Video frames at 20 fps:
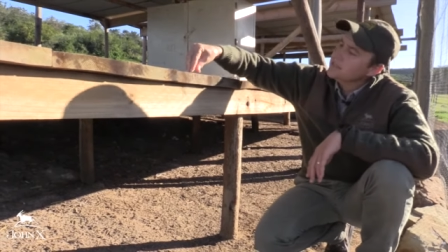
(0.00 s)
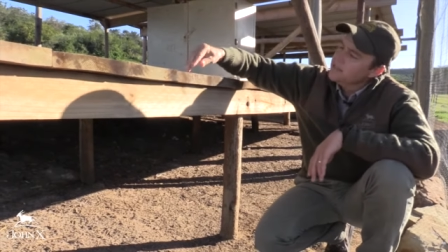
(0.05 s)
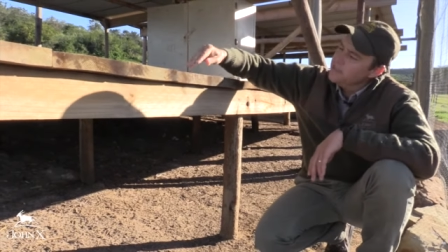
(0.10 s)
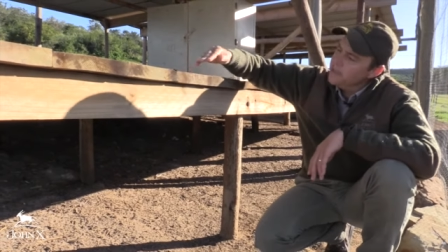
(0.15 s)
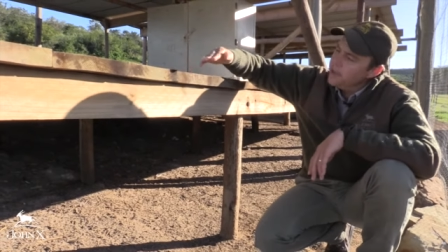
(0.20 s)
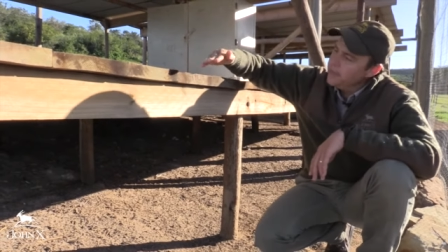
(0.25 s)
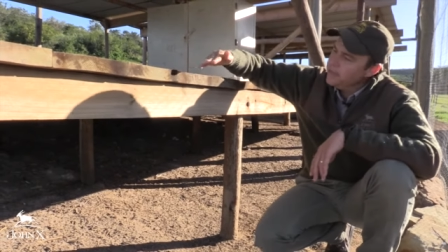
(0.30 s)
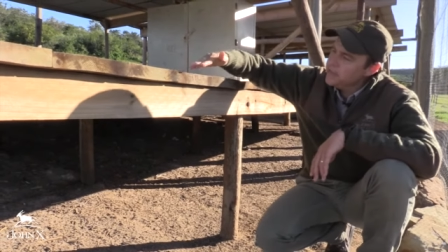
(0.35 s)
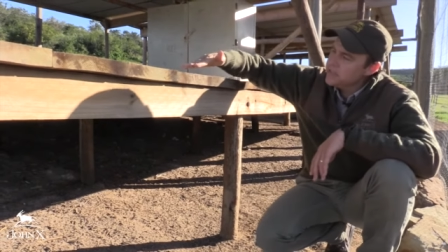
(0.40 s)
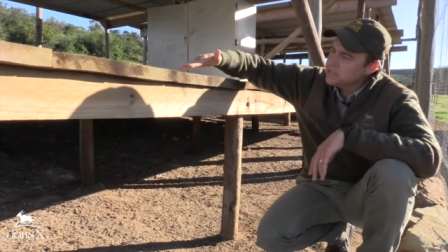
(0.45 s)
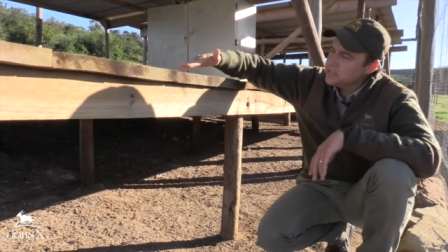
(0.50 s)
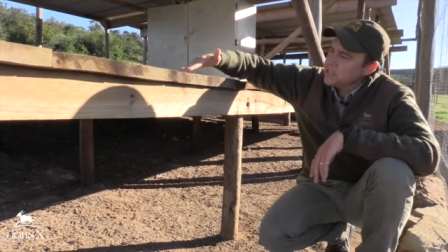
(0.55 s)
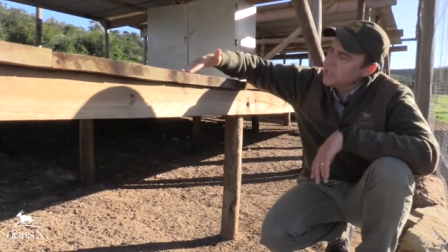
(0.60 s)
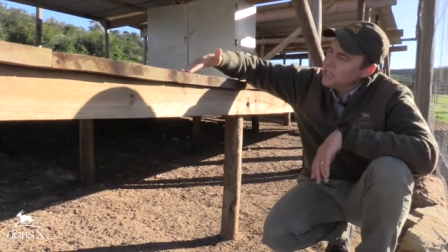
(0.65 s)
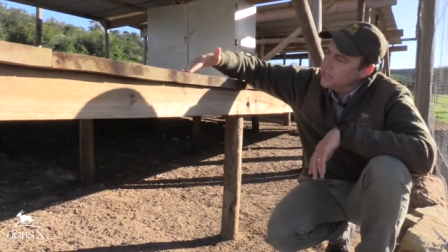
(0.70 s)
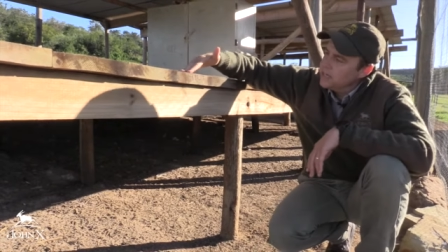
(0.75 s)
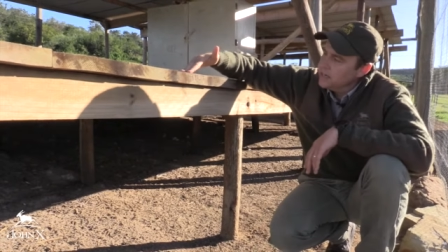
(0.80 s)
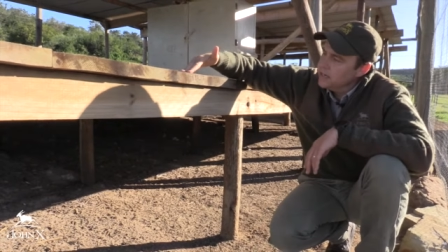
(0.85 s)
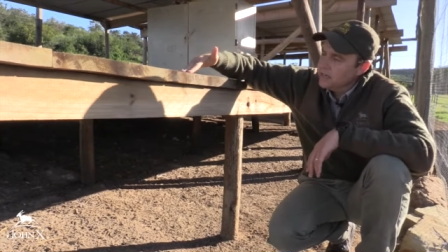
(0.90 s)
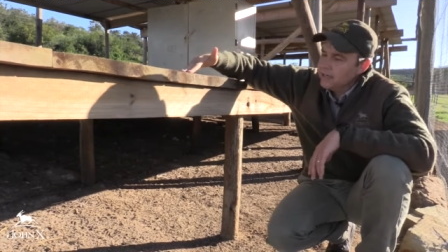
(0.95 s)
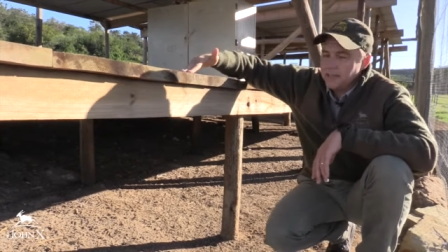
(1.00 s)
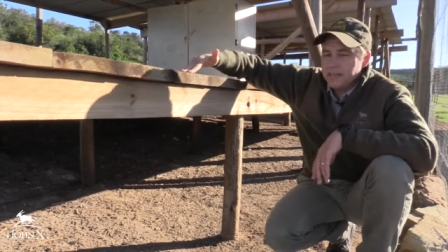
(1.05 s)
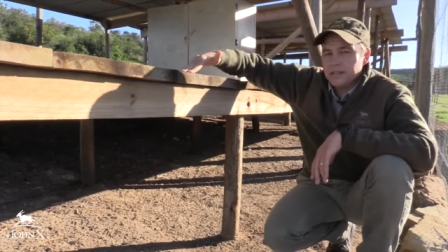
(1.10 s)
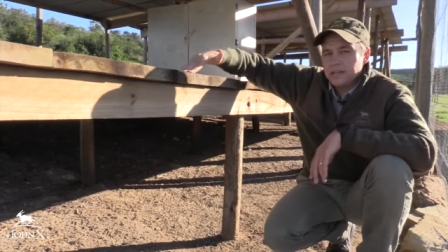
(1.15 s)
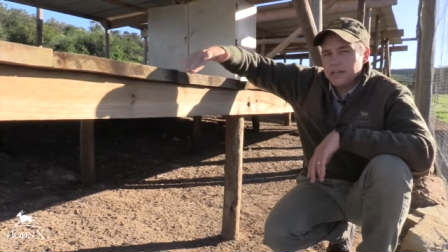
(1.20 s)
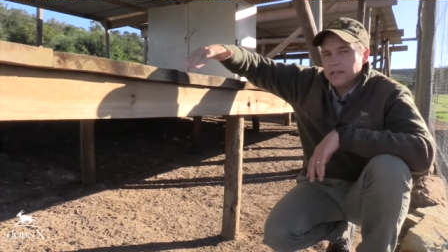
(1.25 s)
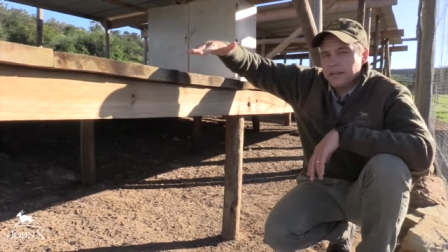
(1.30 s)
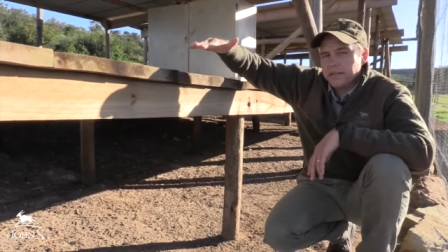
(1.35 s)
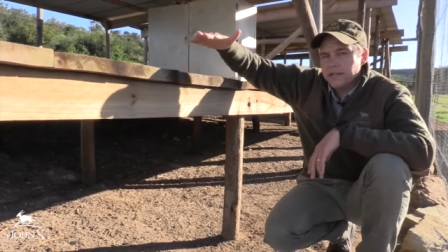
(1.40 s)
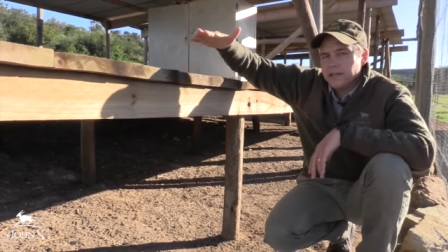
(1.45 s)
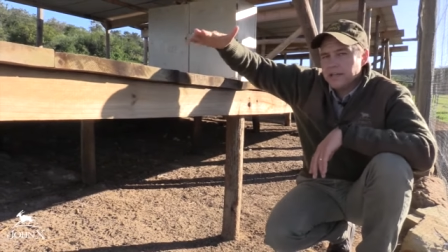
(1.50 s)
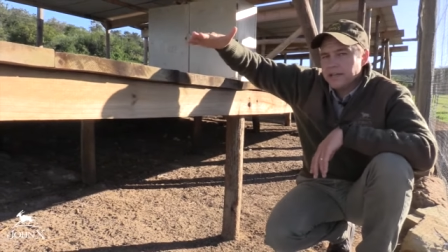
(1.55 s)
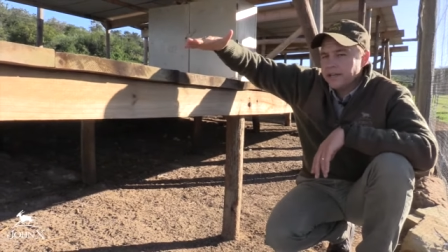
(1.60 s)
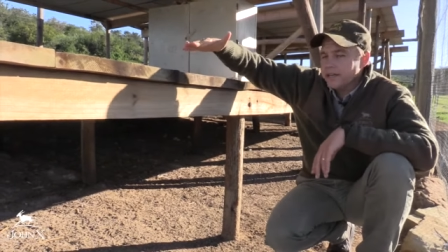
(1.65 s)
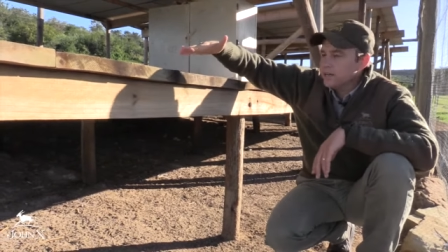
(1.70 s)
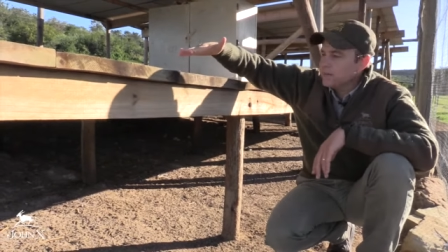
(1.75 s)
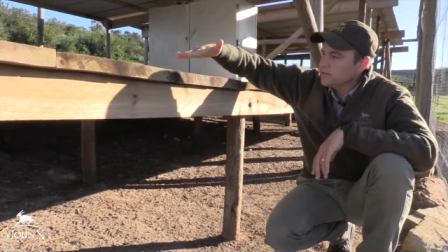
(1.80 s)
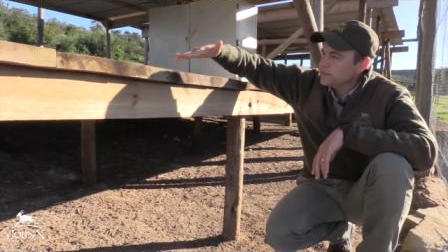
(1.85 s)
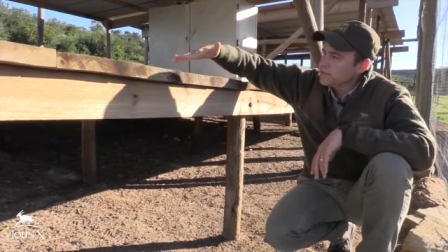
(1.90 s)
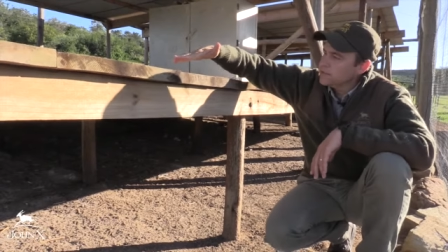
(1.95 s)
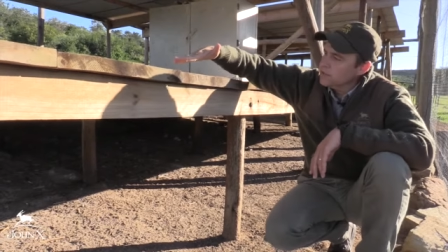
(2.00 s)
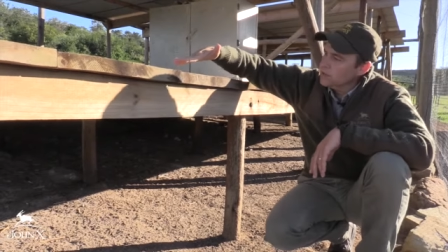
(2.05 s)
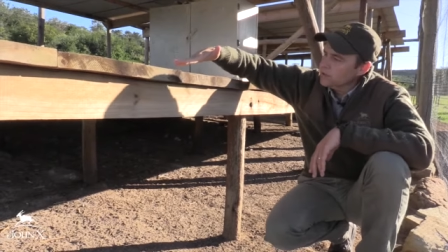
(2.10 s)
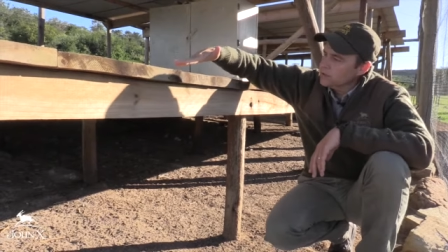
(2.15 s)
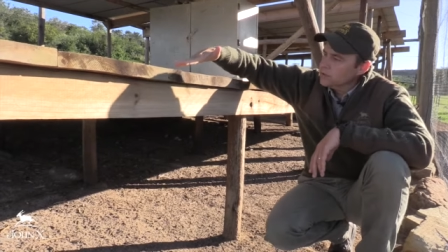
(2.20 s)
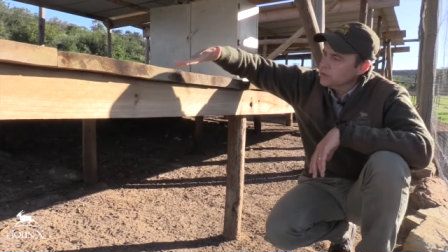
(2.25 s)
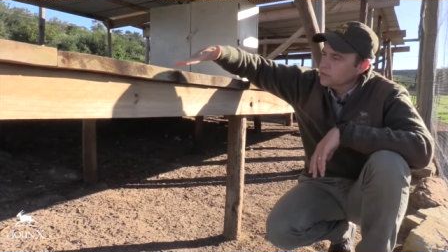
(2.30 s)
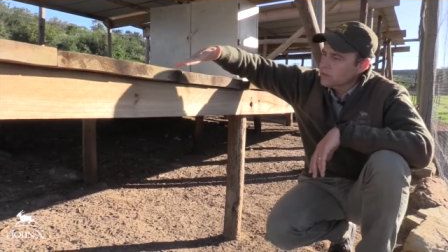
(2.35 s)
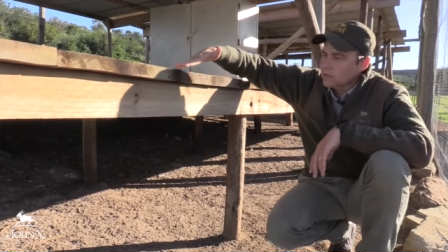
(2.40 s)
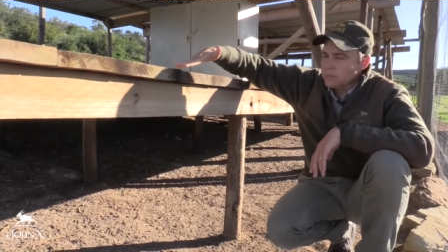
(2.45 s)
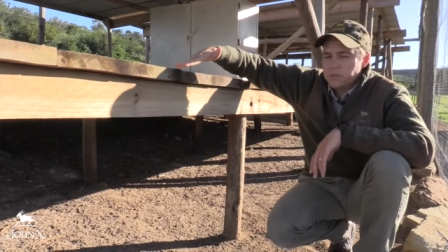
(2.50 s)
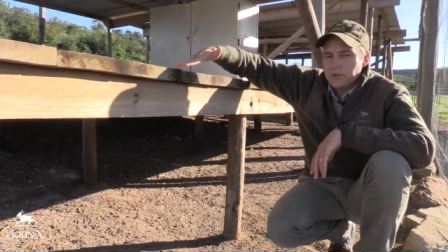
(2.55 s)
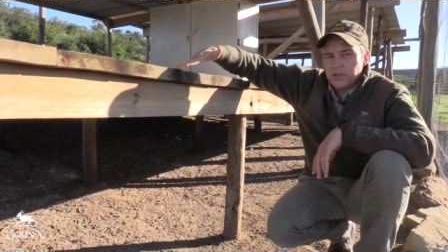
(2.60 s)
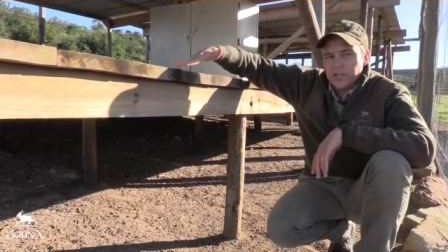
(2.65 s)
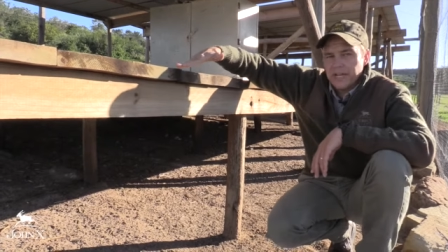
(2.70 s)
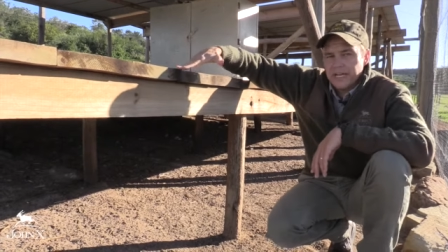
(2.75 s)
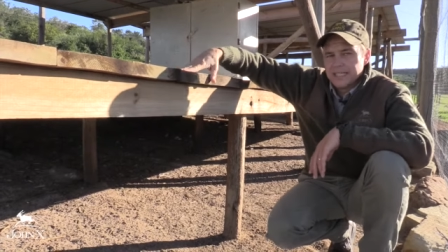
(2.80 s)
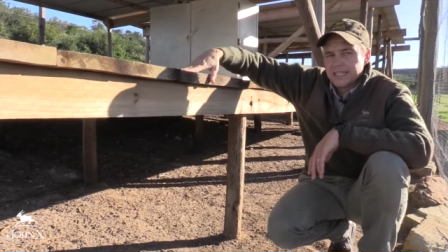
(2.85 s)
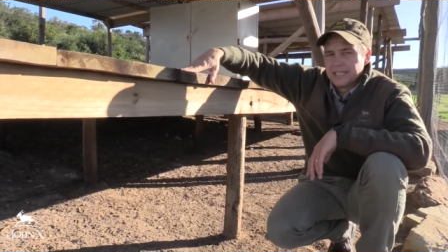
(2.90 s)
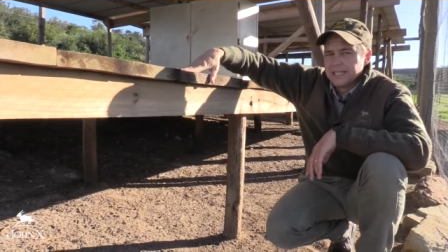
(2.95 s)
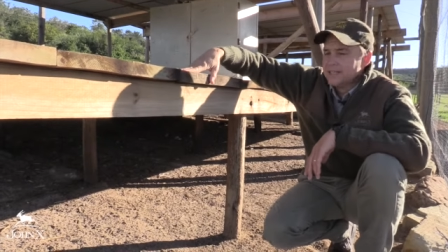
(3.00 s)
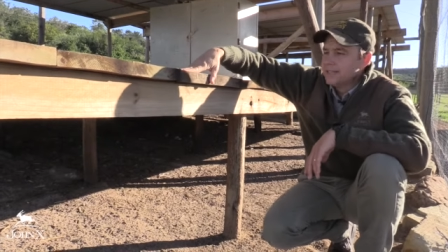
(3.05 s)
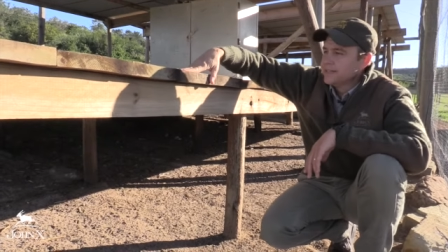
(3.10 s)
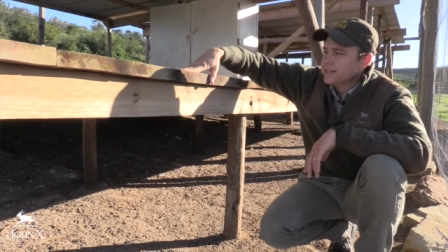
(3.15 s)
then the skin, and another layer of salt on top of that,